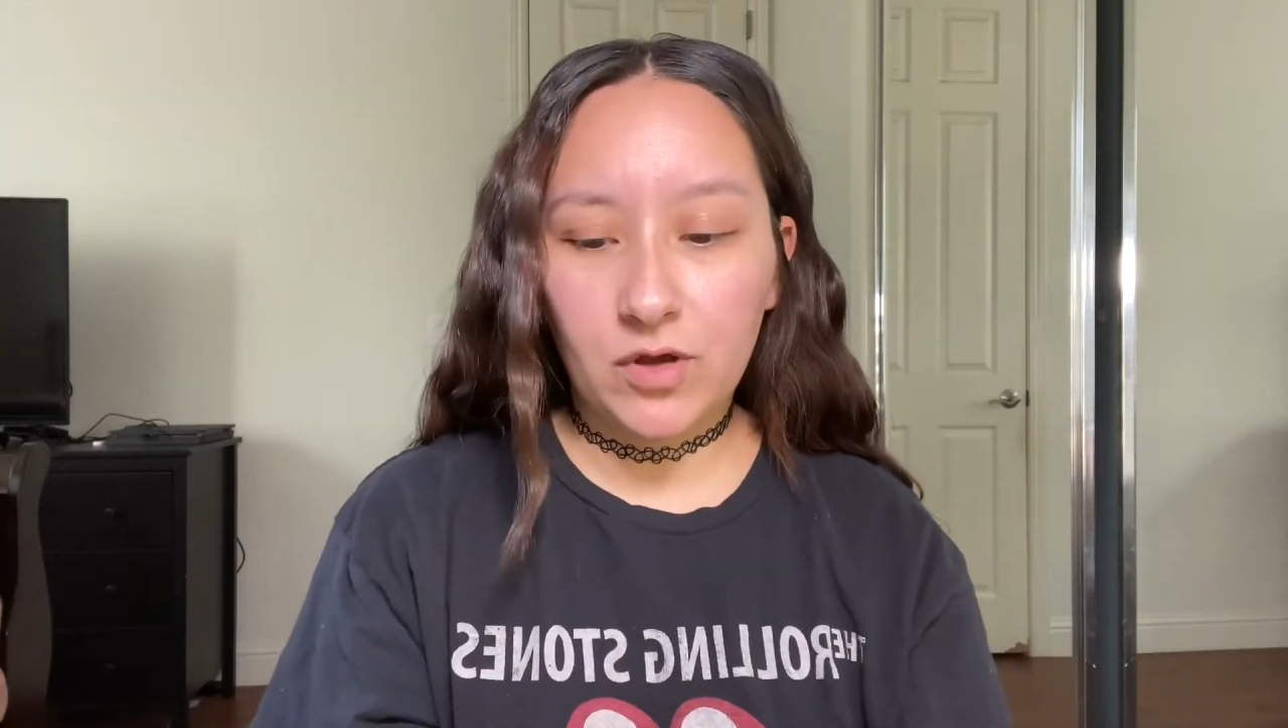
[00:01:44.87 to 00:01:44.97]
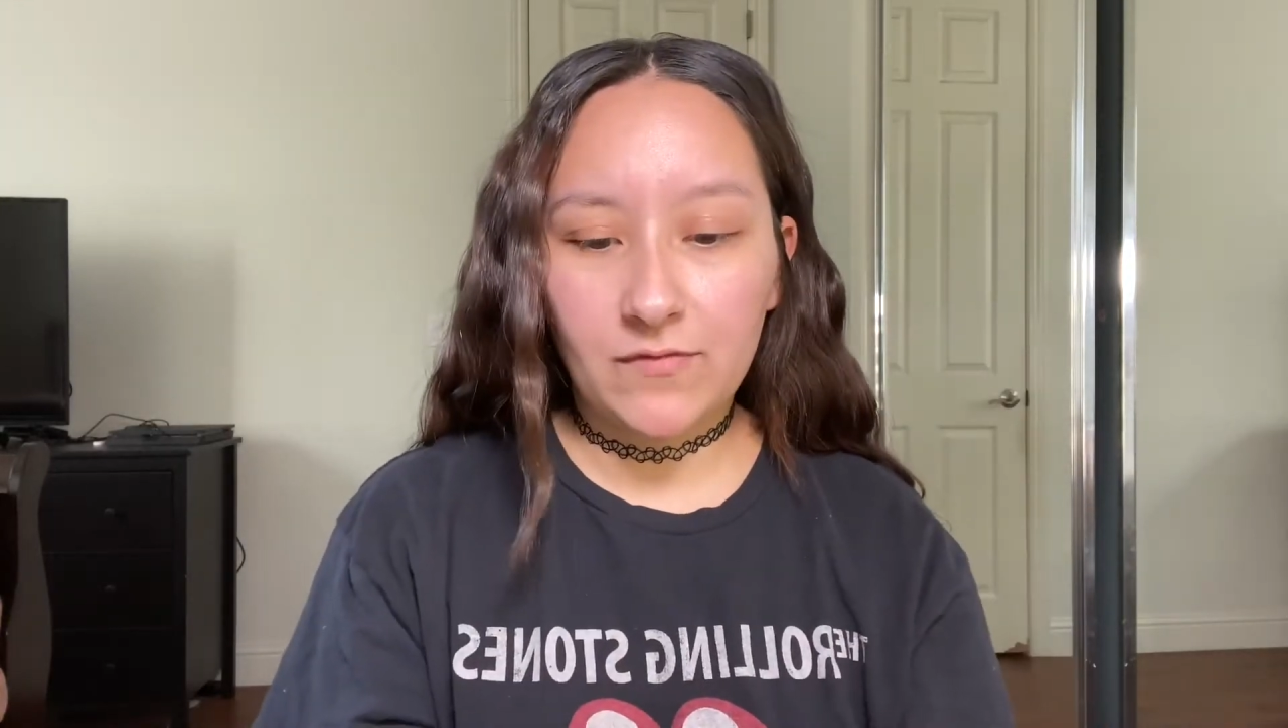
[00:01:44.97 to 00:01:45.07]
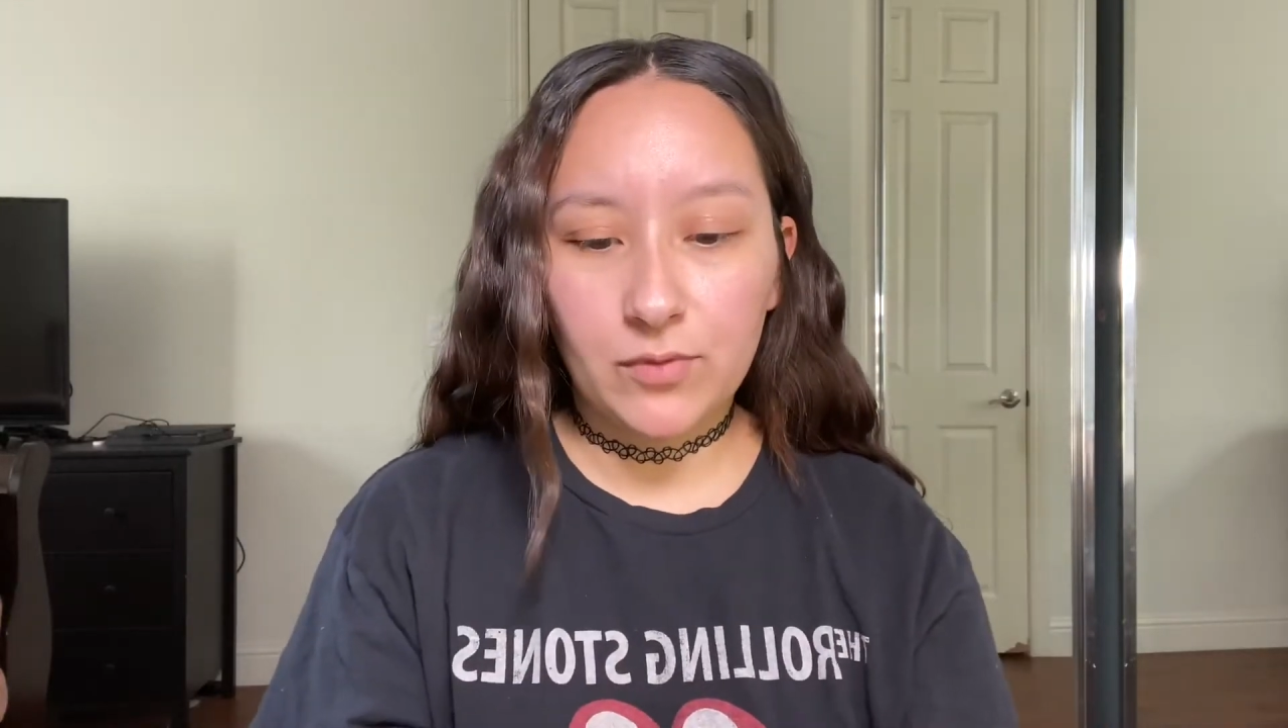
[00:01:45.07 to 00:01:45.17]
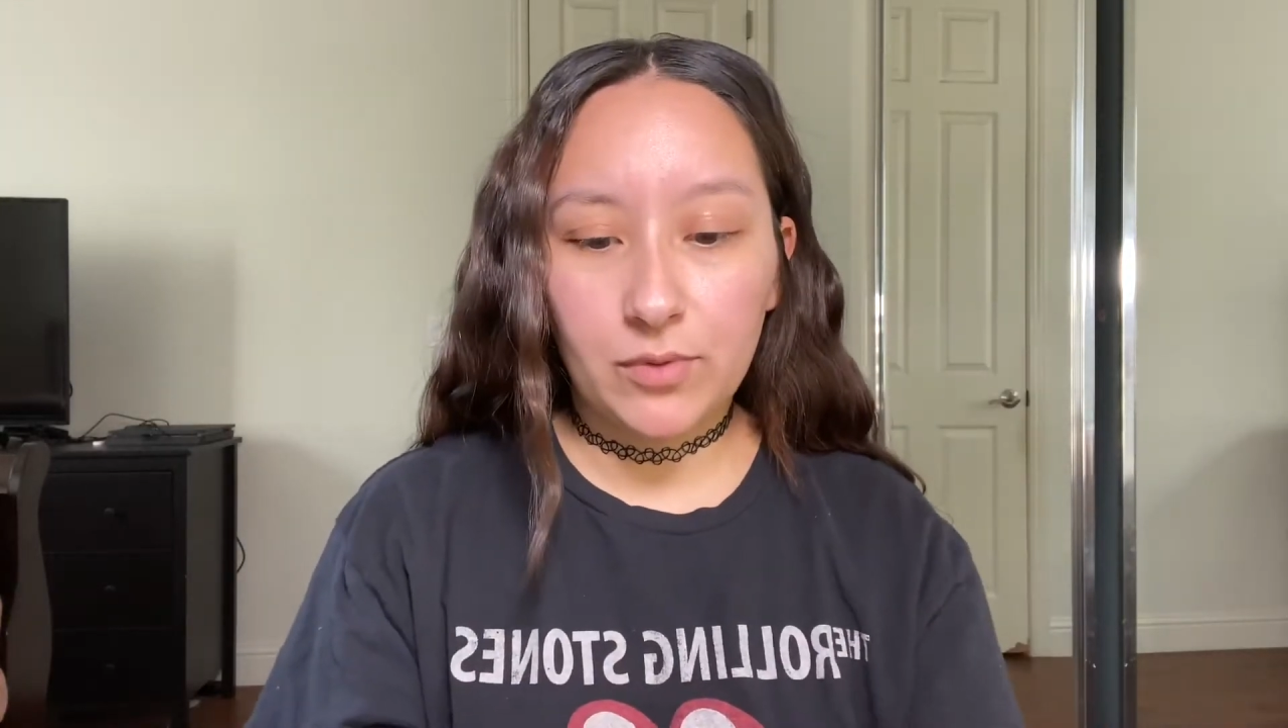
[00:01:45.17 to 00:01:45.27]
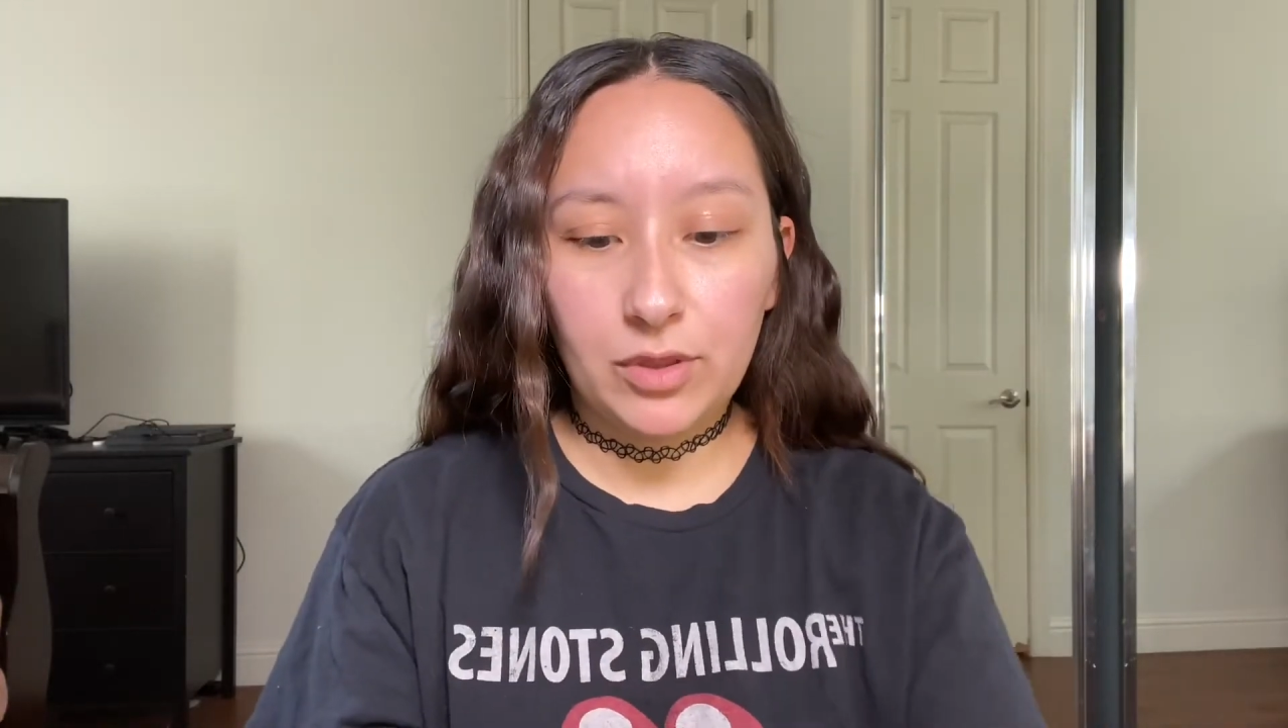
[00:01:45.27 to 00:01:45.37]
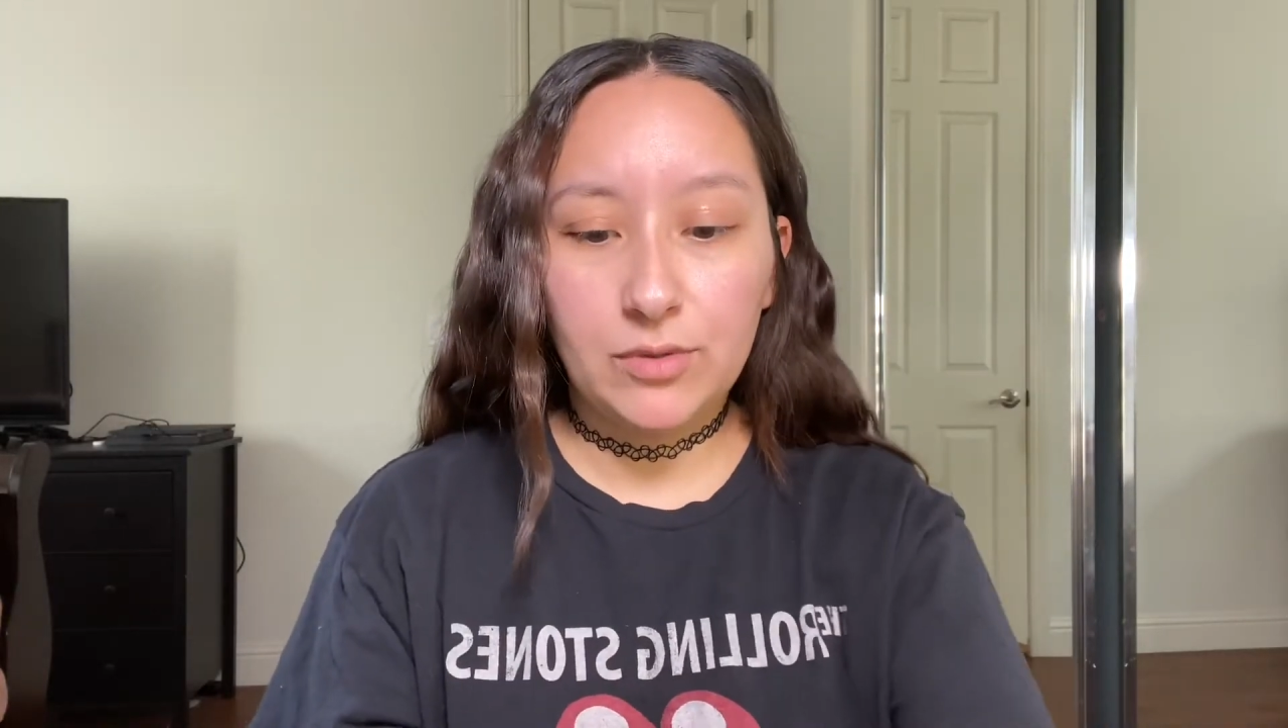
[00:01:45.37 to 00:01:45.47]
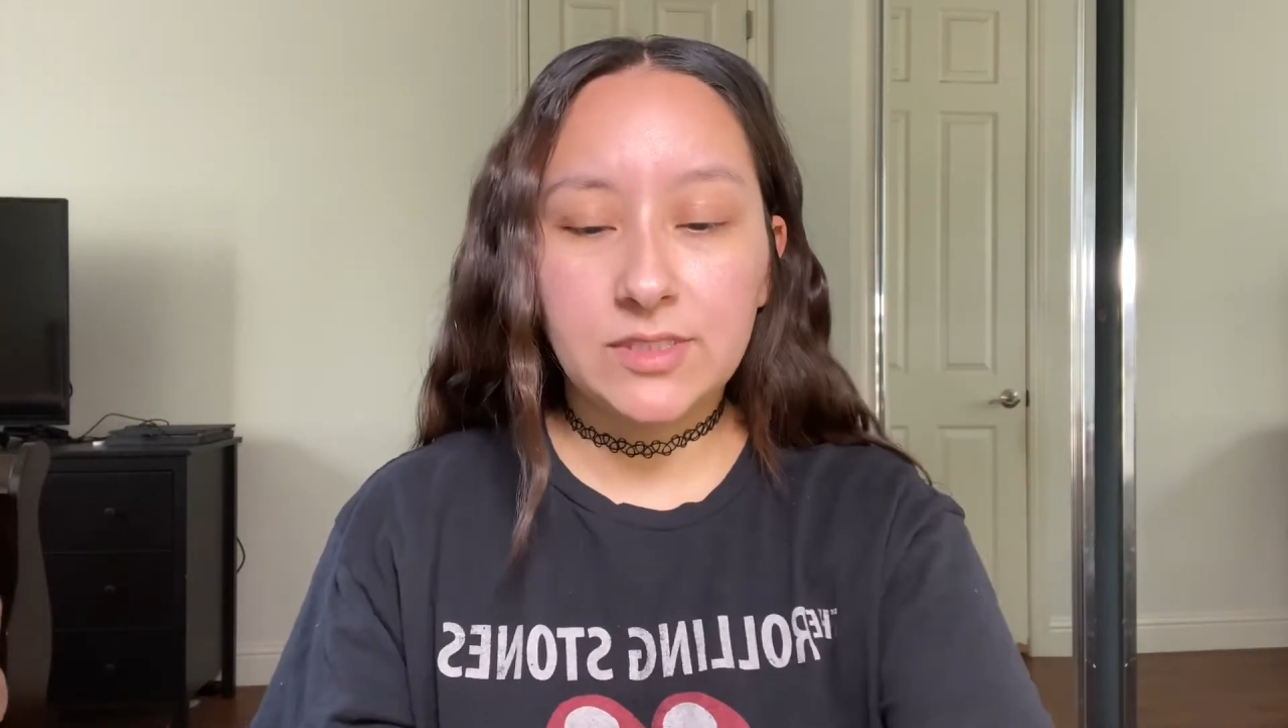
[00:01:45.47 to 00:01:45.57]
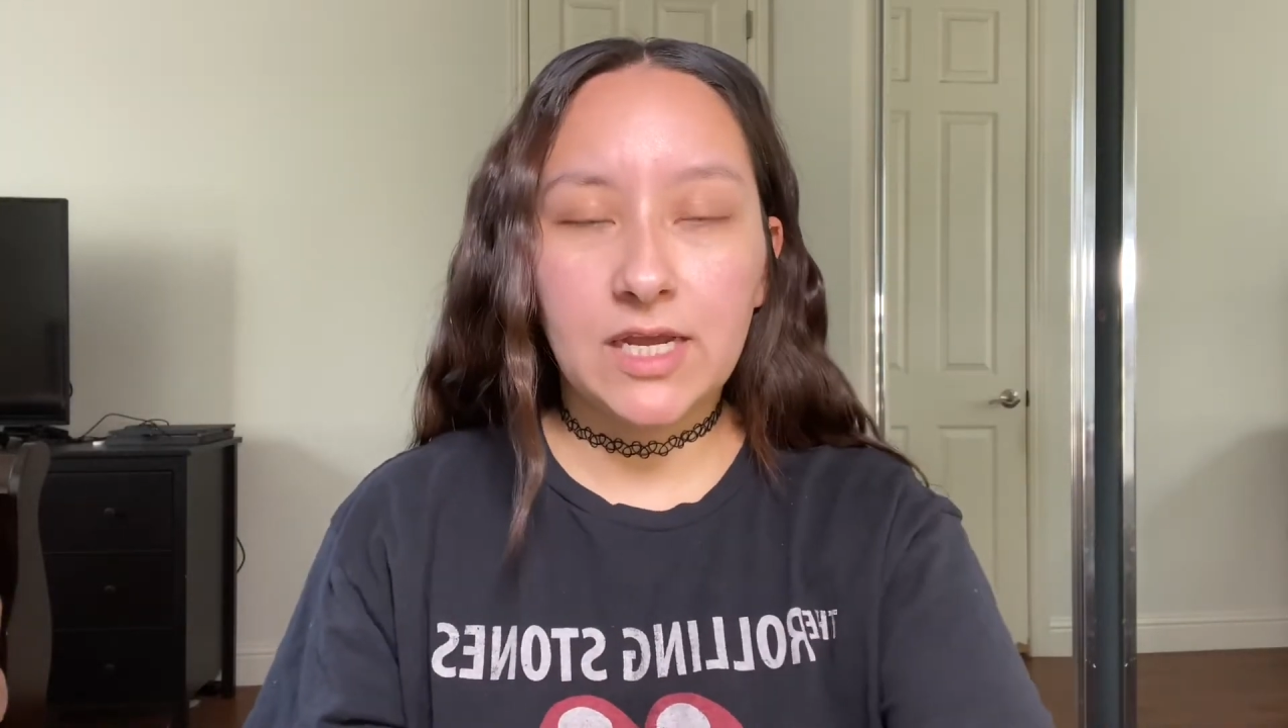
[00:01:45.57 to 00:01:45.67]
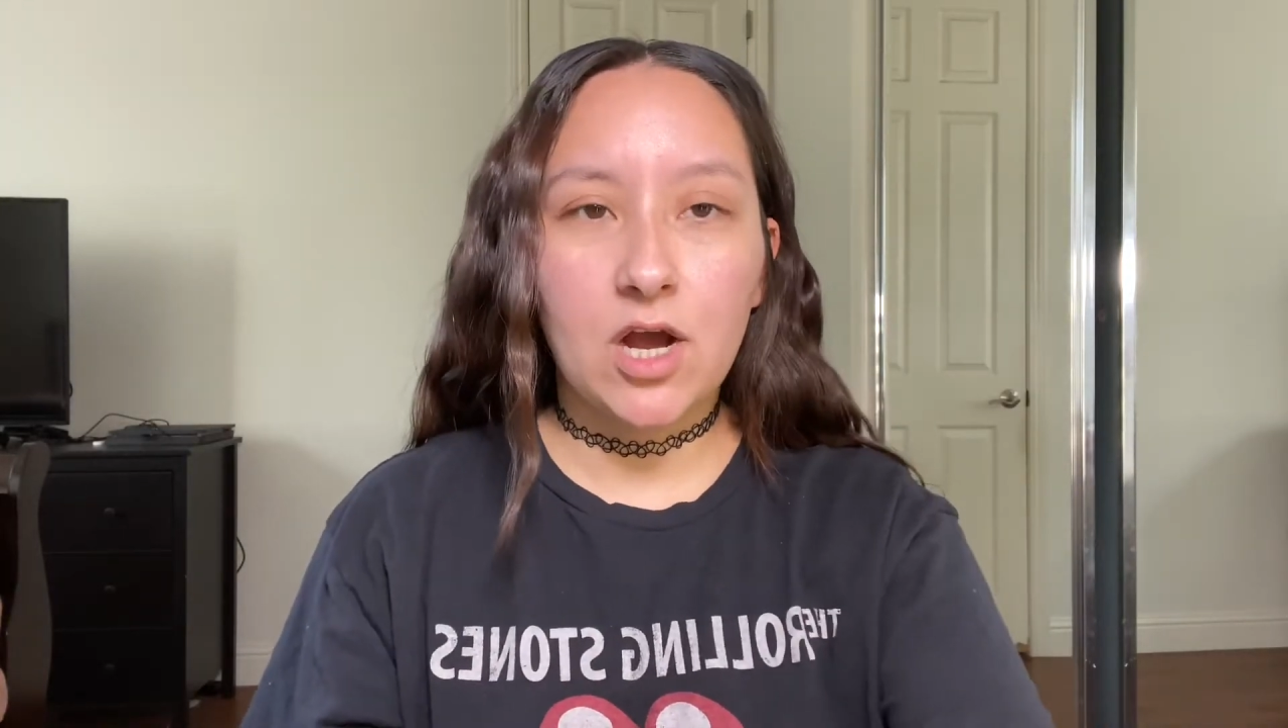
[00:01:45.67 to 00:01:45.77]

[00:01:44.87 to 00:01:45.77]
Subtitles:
comfortable with using.